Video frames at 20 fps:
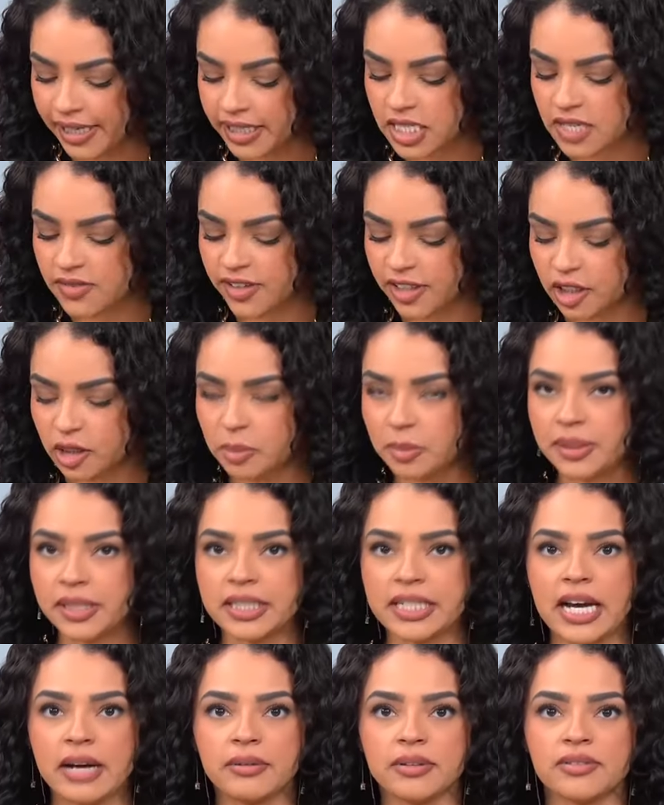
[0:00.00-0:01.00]
back.
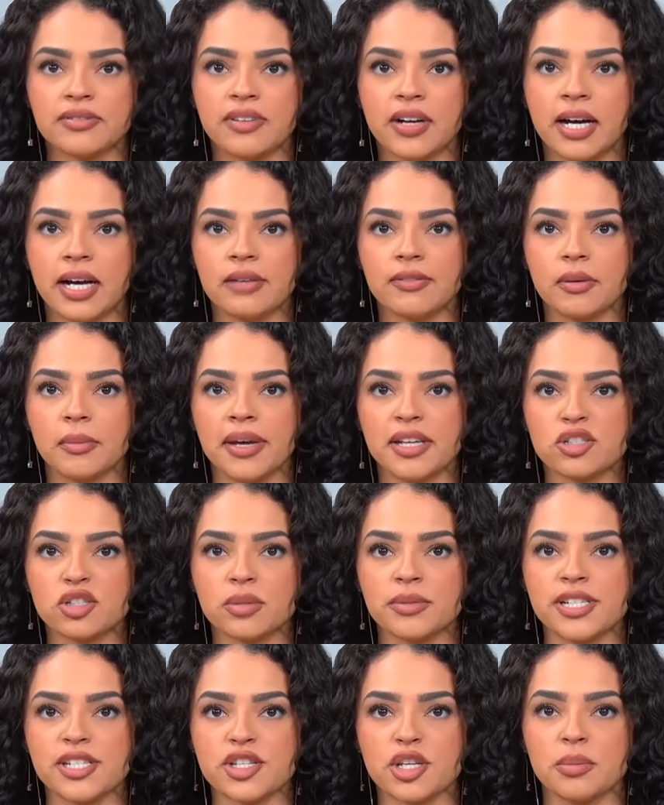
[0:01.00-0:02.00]
Developing now at 5, a
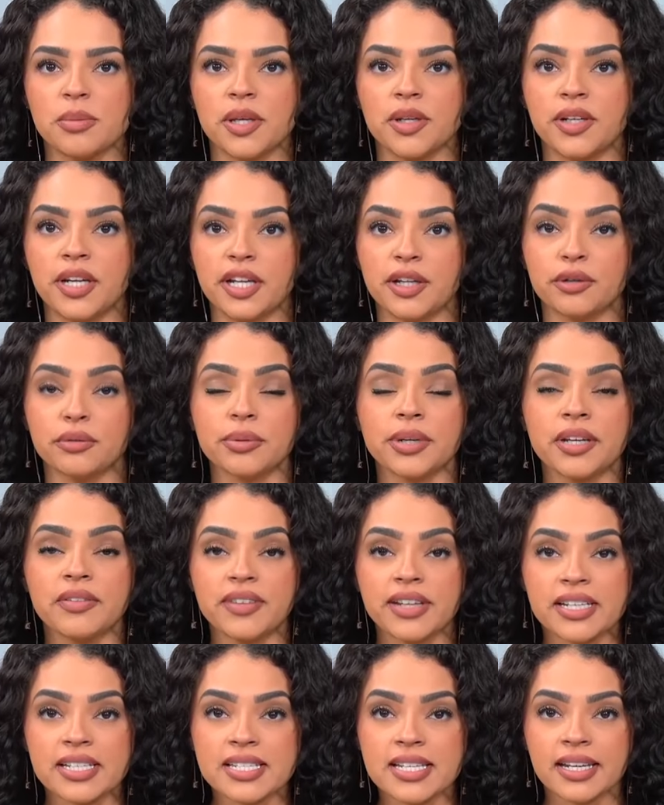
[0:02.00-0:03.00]
metro east community
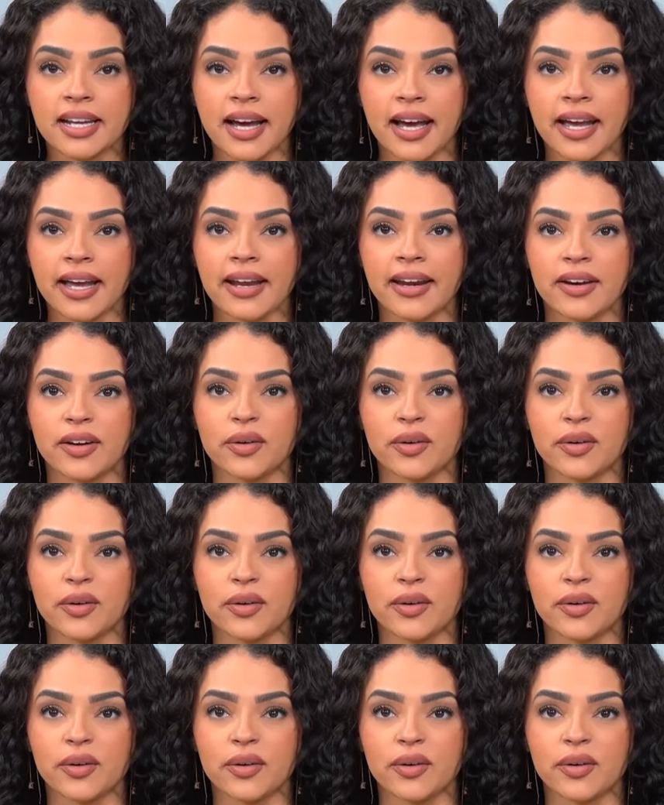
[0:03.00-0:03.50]
grieving tonight.